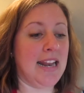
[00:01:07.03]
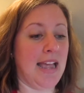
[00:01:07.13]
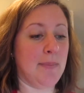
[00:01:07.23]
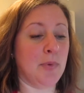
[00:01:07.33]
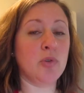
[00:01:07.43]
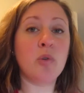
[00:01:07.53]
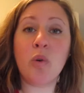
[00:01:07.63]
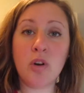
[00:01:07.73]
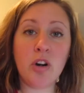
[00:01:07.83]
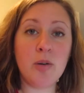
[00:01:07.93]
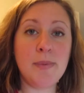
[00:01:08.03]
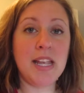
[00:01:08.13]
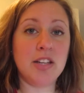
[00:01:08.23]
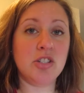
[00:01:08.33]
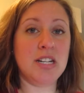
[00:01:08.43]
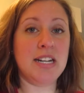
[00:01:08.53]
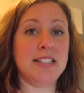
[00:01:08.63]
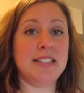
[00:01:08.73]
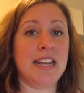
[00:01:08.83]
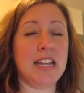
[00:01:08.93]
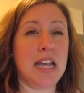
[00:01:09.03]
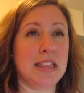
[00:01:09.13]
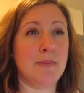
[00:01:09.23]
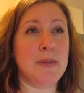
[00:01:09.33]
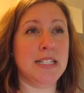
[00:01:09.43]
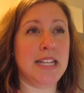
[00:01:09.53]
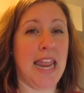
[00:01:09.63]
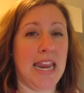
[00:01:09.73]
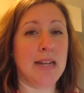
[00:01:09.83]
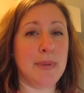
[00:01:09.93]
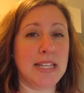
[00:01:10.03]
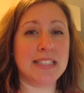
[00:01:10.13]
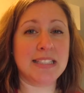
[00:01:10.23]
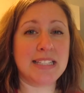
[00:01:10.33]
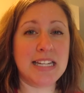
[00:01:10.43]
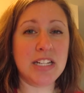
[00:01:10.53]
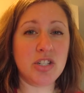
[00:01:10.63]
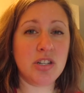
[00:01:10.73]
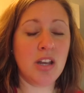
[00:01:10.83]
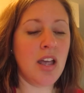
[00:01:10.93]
an apple corer, because she does say to cut them into 8 pieces each.